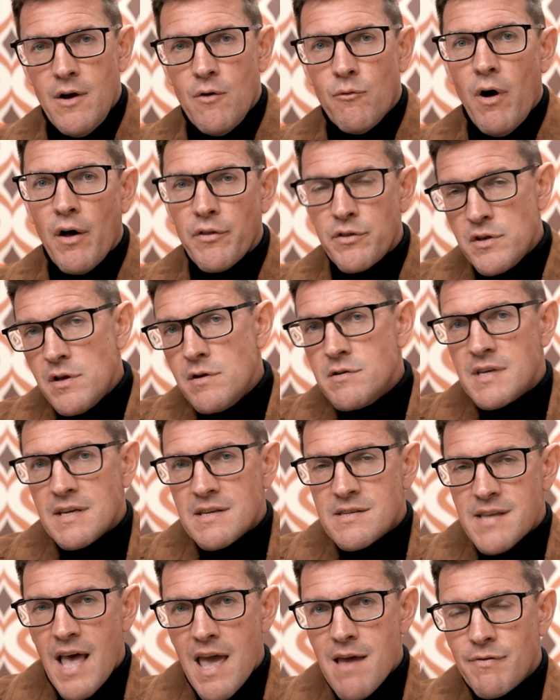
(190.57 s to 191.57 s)
rather than using
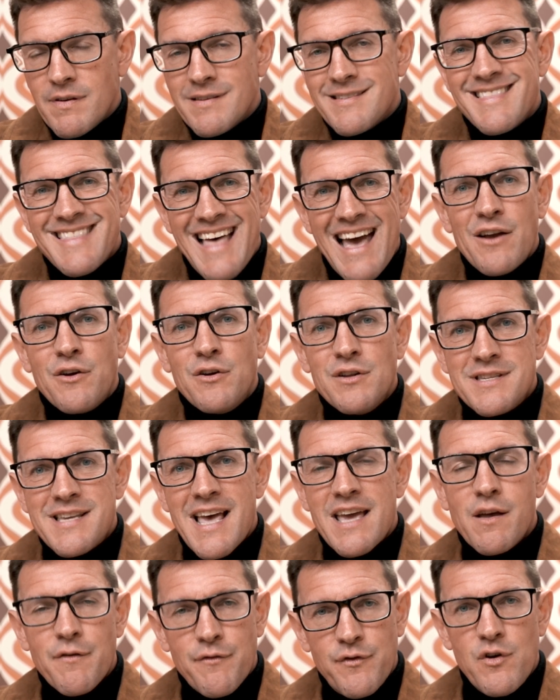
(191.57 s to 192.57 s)
savings, and that could
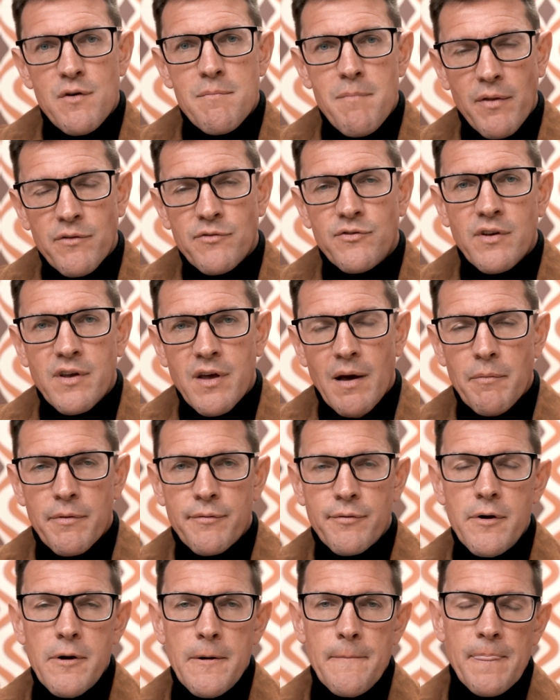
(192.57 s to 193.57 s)
take a few months to come
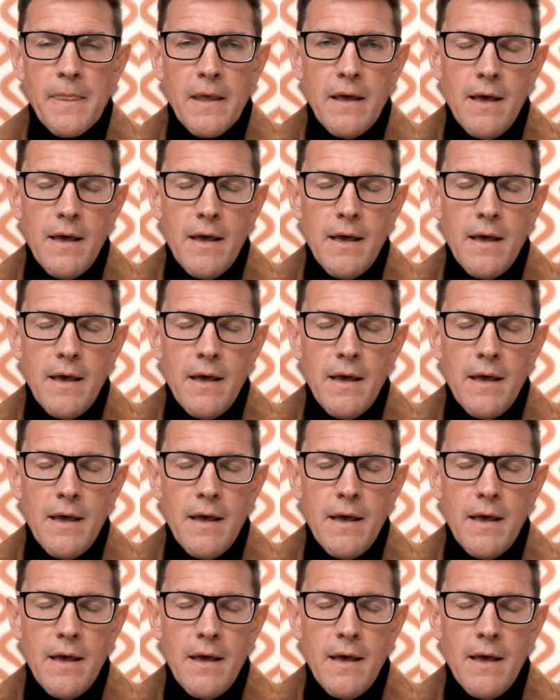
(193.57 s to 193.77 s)
through.